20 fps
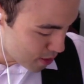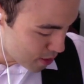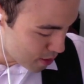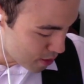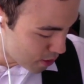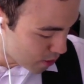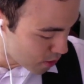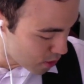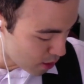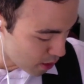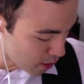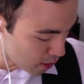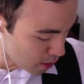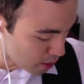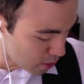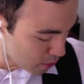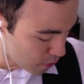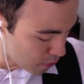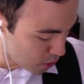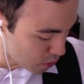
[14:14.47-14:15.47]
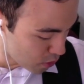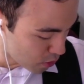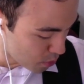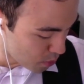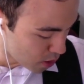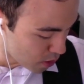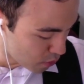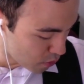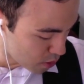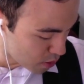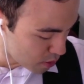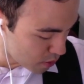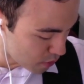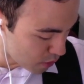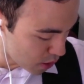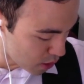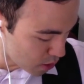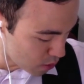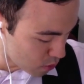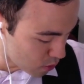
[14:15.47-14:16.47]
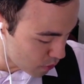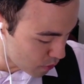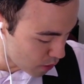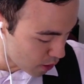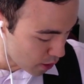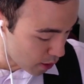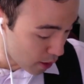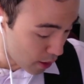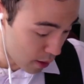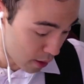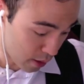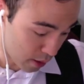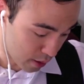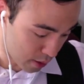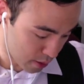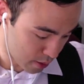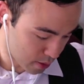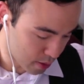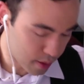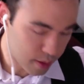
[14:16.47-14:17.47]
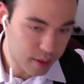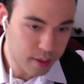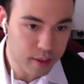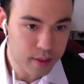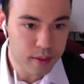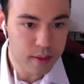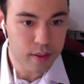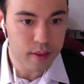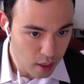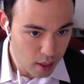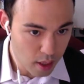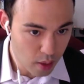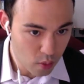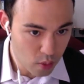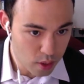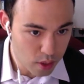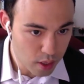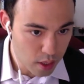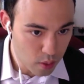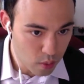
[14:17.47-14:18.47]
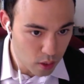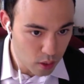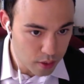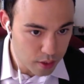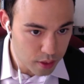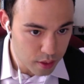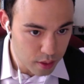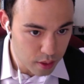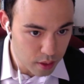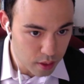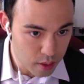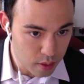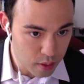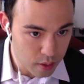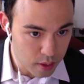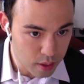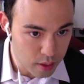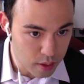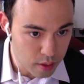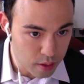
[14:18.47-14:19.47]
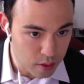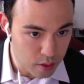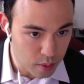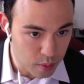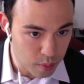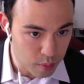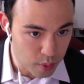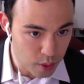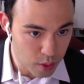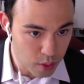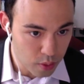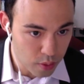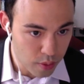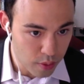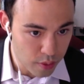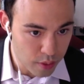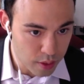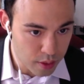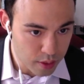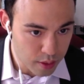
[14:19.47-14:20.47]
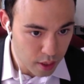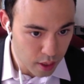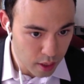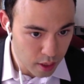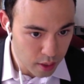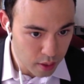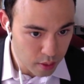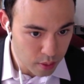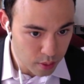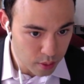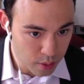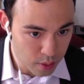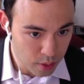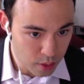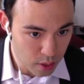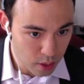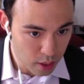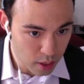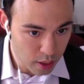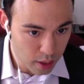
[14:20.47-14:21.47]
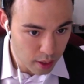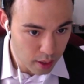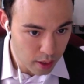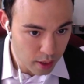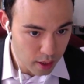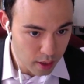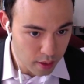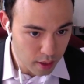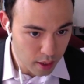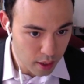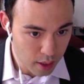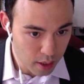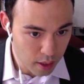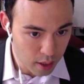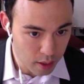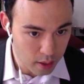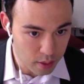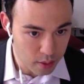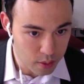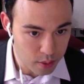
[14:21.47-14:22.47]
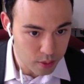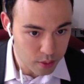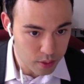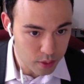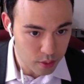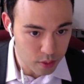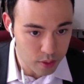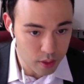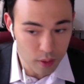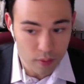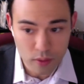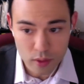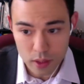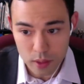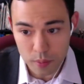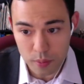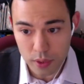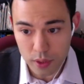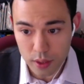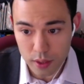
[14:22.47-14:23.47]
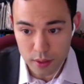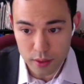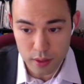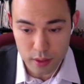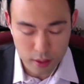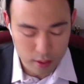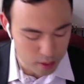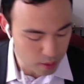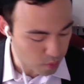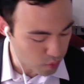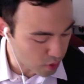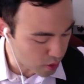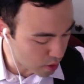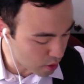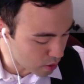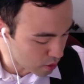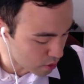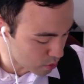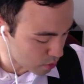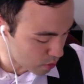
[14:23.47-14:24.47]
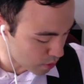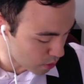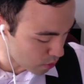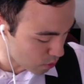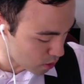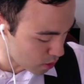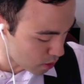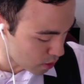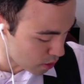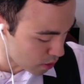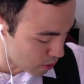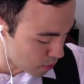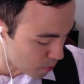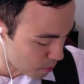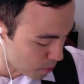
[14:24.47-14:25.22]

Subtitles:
Okay, in the figure above, what is the value of X? And what they want to know is both this angle and that angle. So 70 plus something is what they want to know.